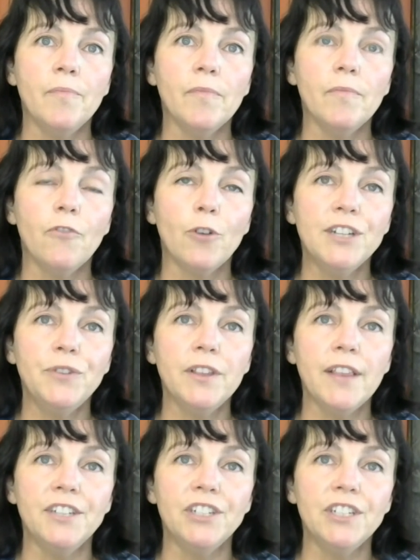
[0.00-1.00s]
forestry
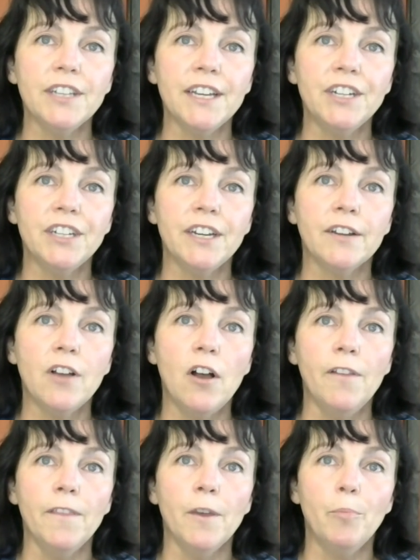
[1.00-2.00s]
legislation
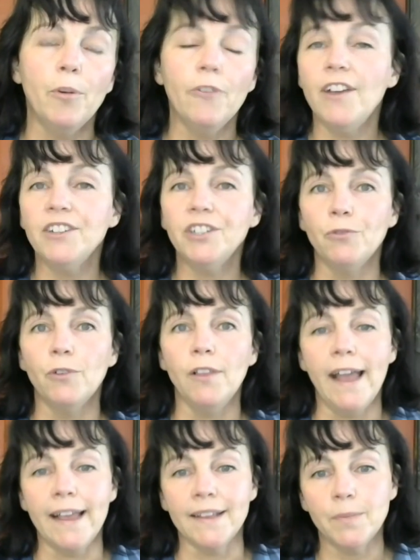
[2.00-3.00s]
called the professional
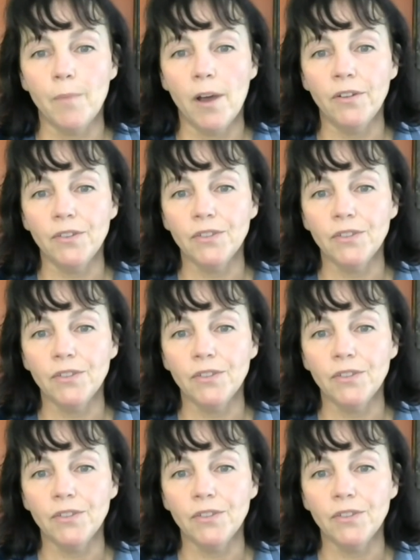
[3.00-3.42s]
reliance model.